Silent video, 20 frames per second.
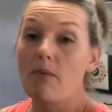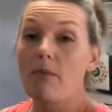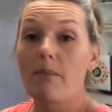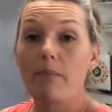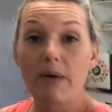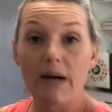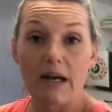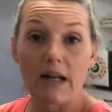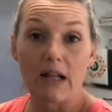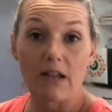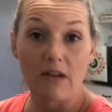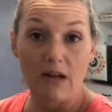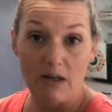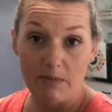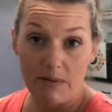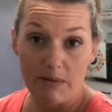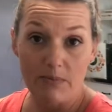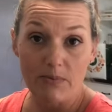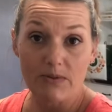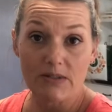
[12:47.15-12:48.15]
But a lot of
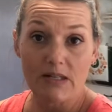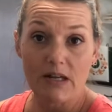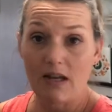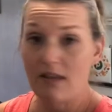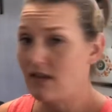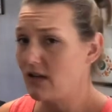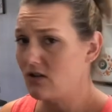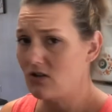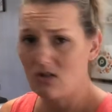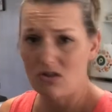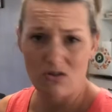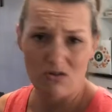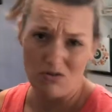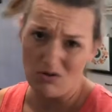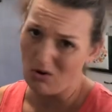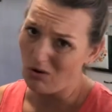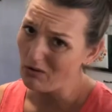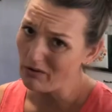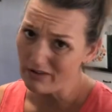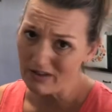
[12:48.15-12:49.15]
people say they just do the
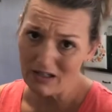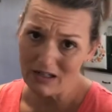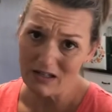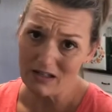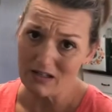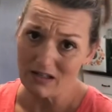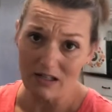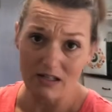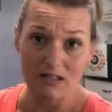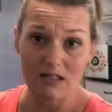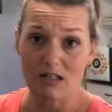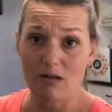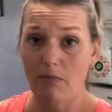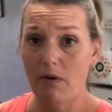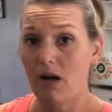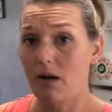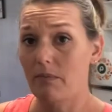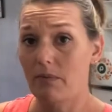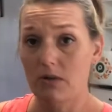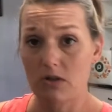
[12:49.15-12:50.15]
whole thing in the Instant
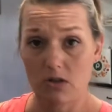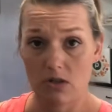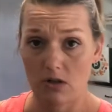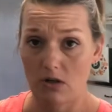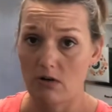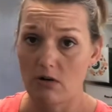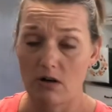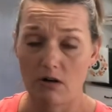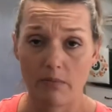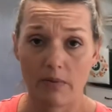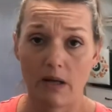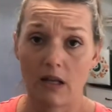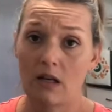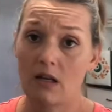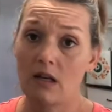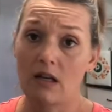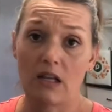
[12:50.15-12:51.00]
Pot, push the yogurt button,